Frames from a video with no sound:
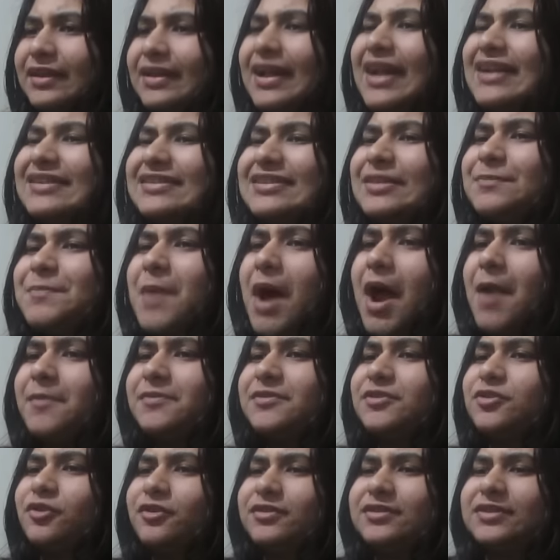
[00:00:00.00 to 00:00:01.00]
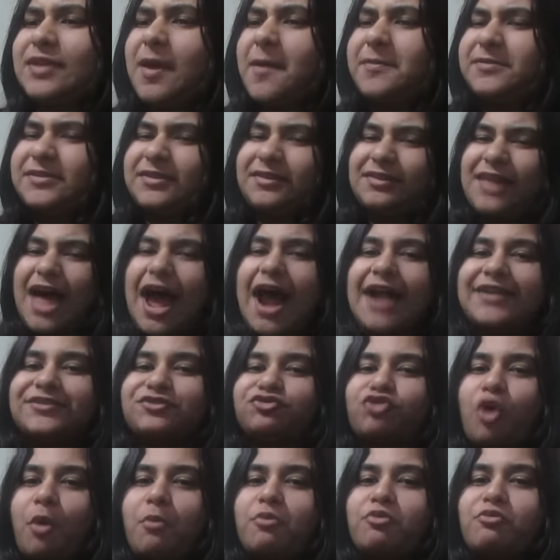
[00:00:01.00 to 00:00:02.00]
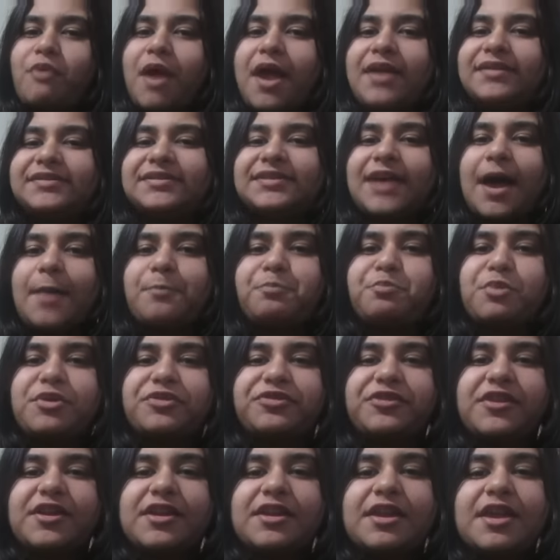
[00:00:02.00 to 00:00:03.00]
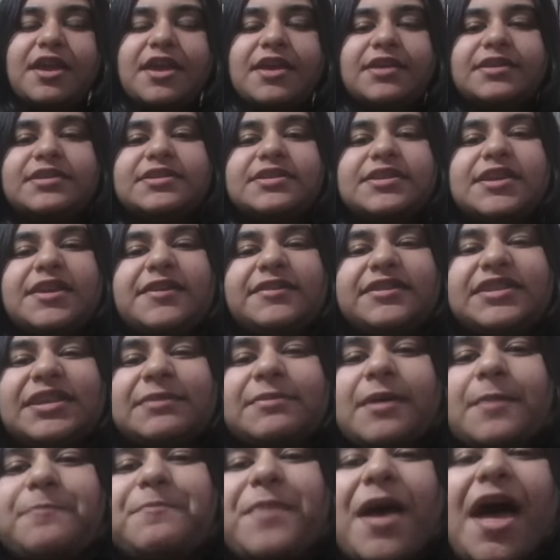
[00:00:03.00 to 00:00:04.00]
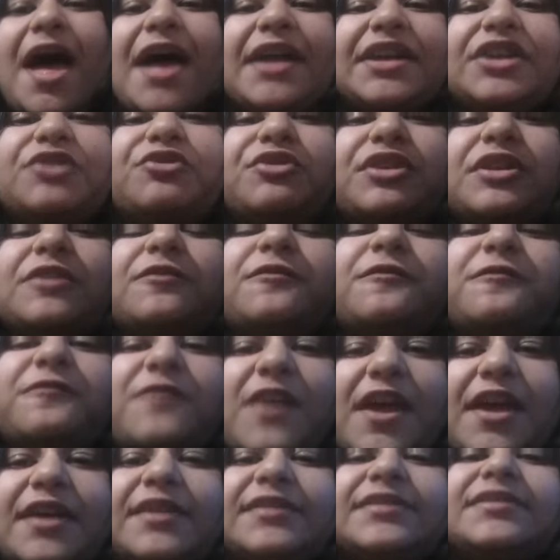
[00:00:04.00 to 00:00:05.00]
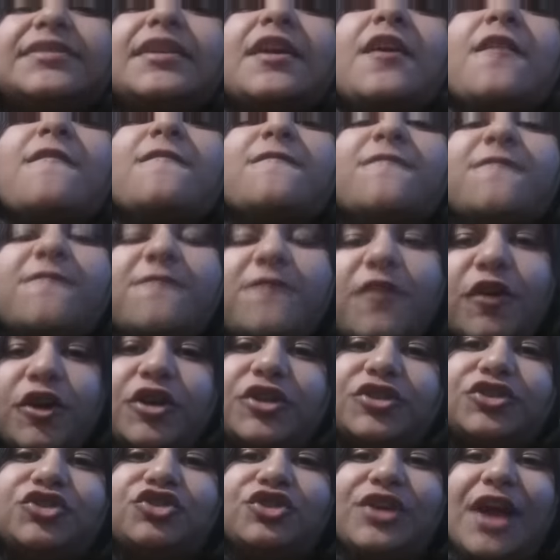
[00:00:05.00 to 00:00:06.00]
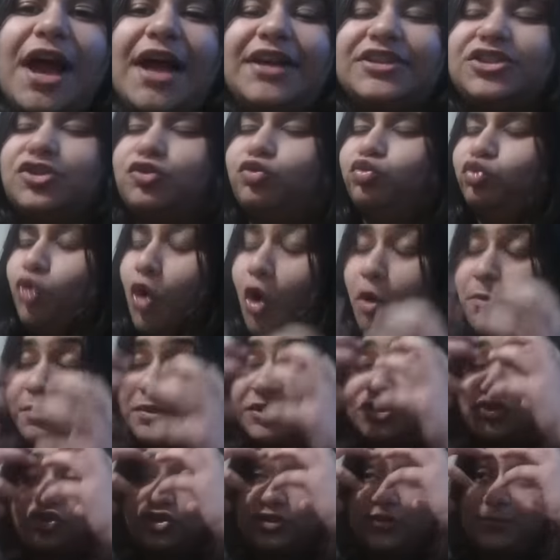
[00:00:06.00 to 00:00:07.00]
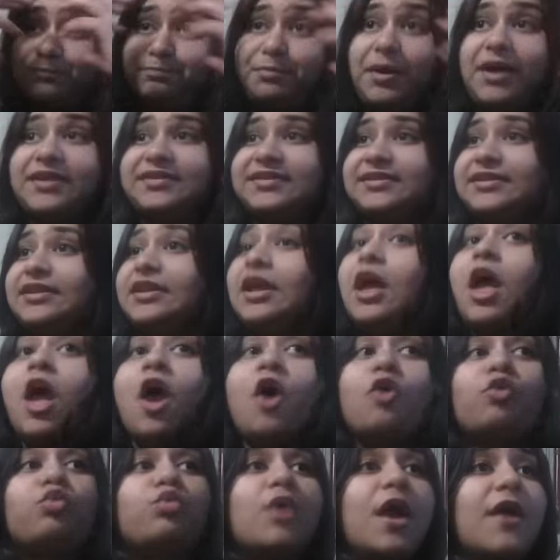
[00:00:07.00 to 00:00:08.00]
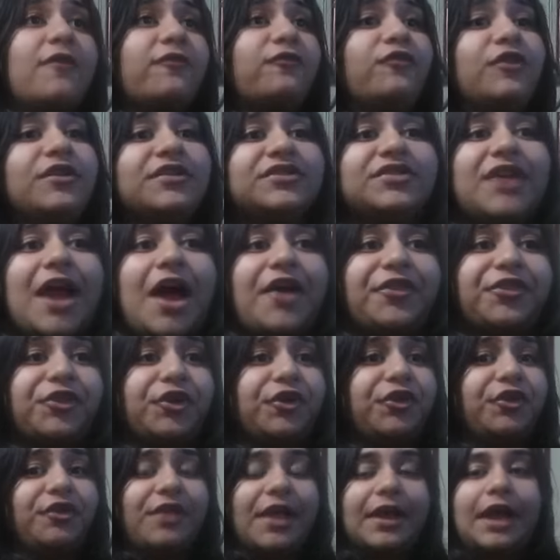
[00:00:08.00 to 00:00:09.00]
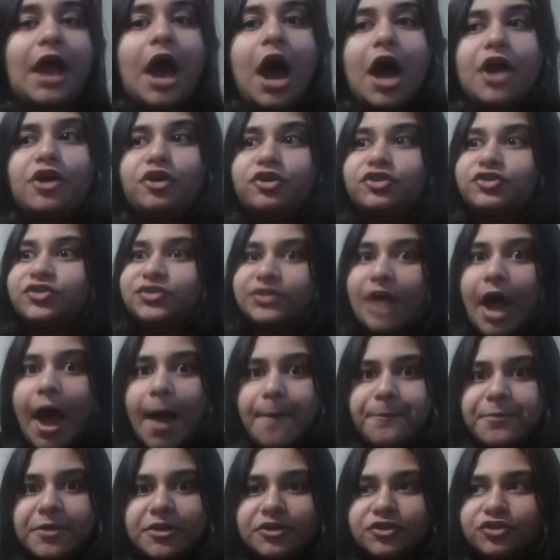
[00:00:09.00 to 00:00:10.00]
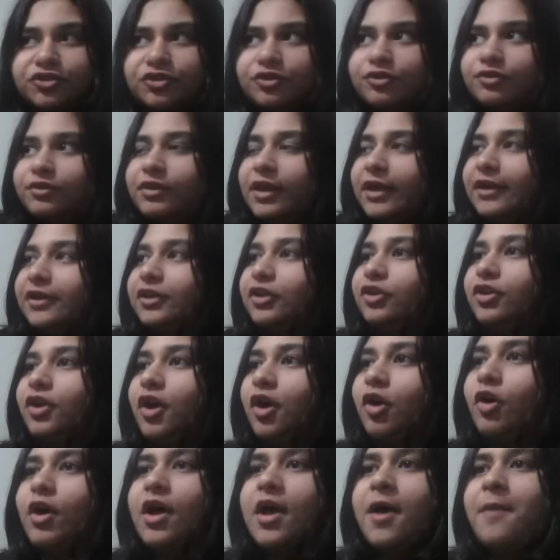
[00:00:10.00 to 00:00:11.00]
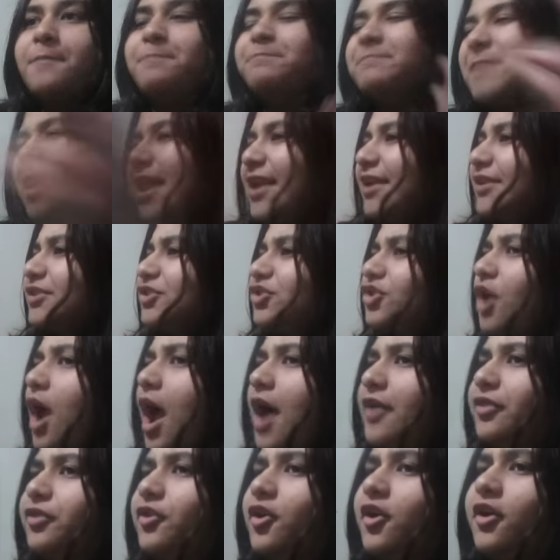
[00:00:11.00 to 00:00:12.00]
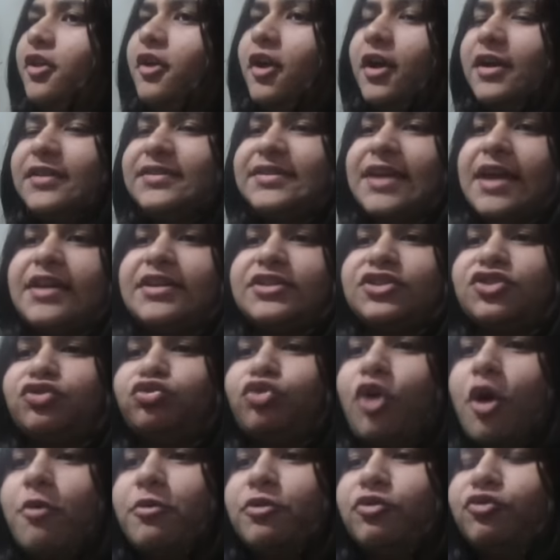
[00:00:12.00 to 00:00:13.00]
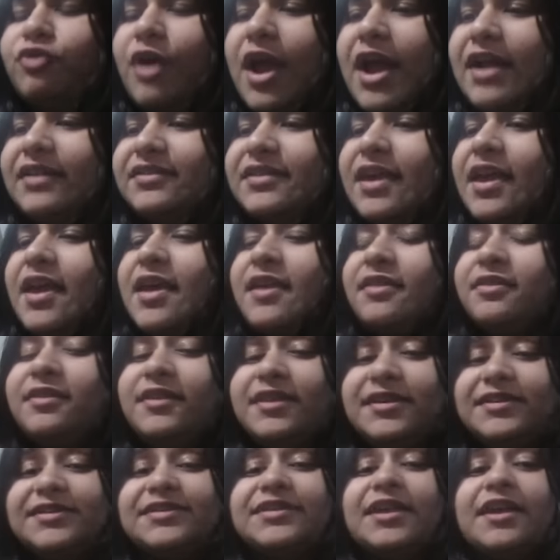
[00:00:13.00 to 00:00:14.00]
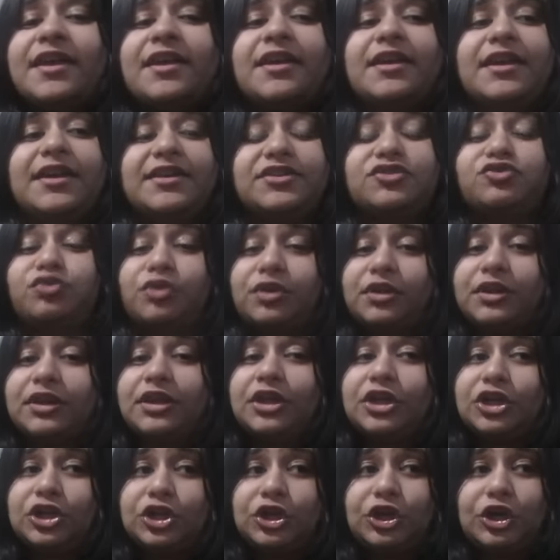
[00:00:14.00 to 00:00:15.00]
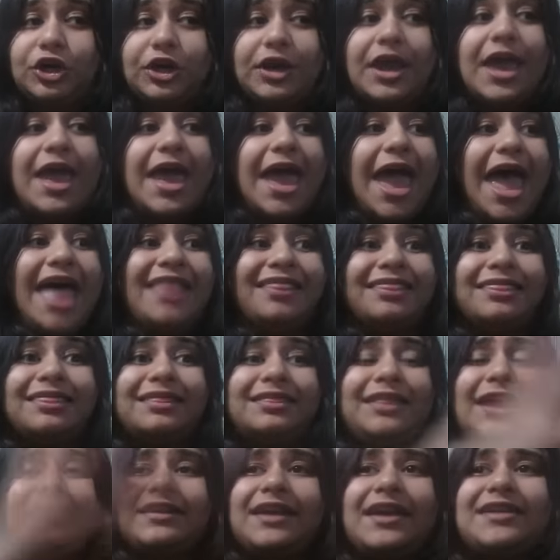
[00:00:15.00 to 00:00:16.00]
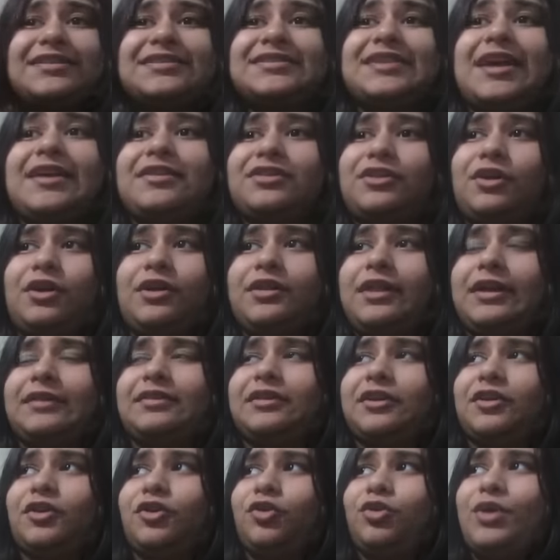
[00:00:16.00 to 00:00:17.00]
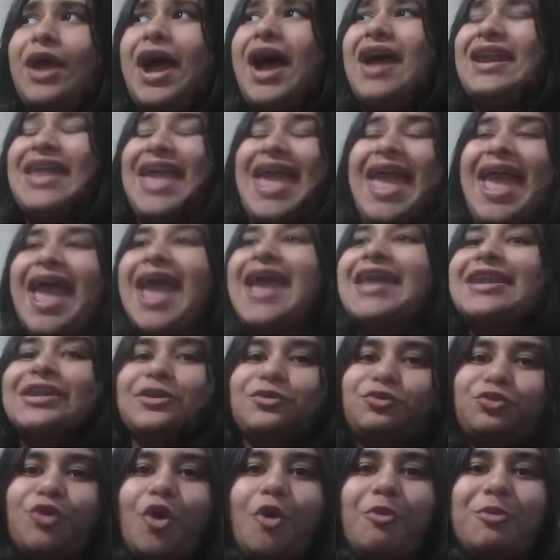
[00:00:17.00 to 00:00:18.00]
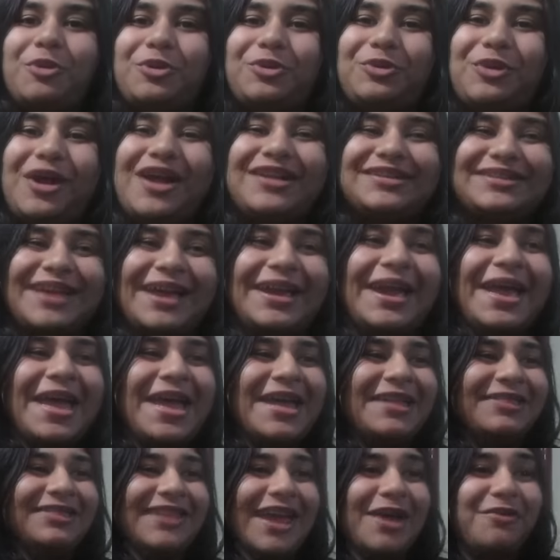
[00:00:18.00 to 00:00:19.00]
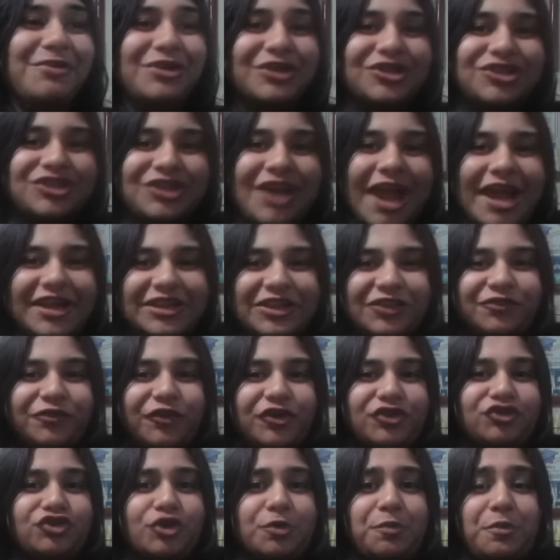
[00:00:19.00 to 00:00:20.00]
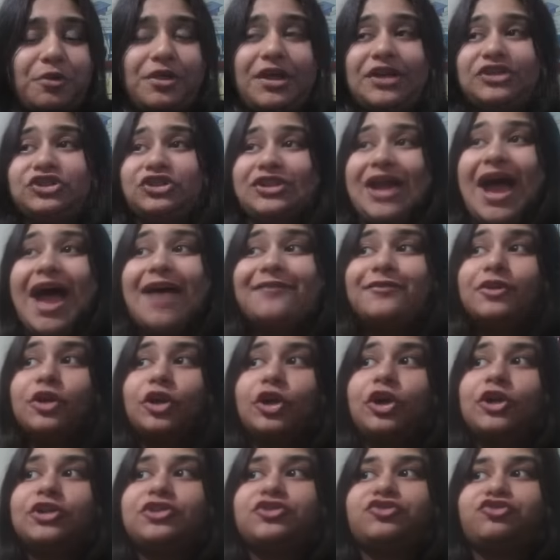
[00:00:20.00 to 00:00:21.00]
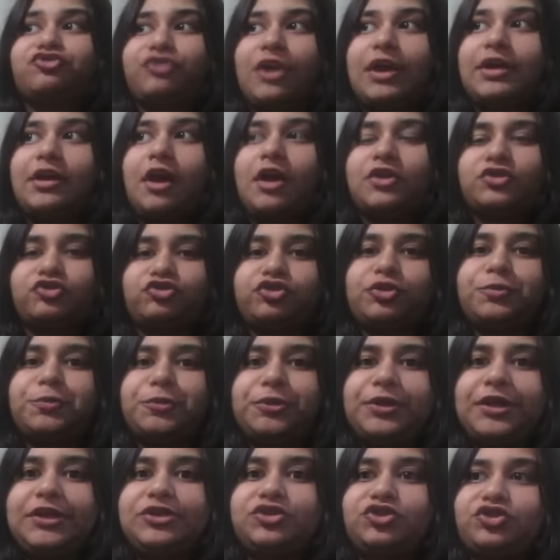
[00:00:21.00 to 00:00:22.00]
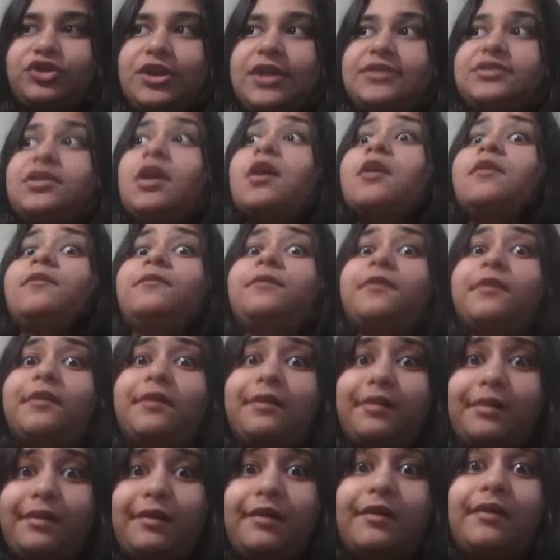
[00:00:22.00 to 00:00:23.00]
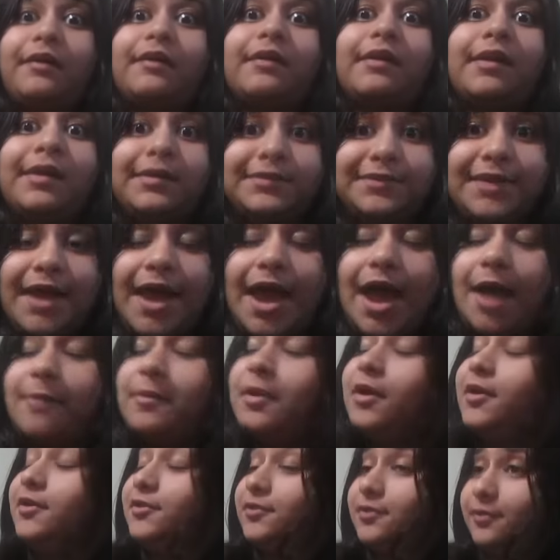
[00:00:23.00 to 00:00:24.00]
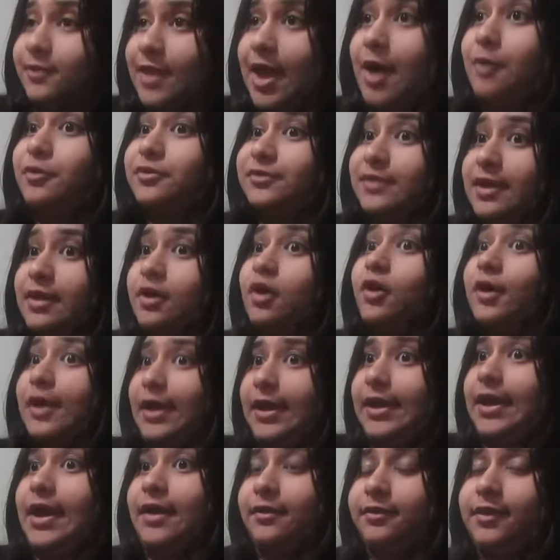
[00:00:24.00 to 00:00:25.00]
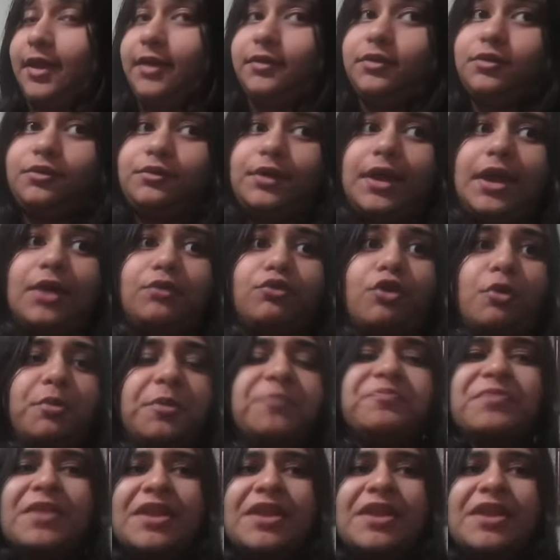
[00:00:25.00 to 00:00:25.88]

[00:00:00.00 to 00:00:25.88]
Gets the bottom steel steps, lines Roman Reigns up with it, gives him a pedigree face first, you guys, and Roman is just busted. Referees are out there, they're like, Hunter, stop it, dude. Like, you know, medics are out there, they're attending to Roman Reigns. This is really good. And like I said, the crowd hated Roman Reigns. Like, they were chanting for Triple H, and I haven't heard straight on Triple H chants for a long time. So that was like, okay, yeah, they do hate Roman.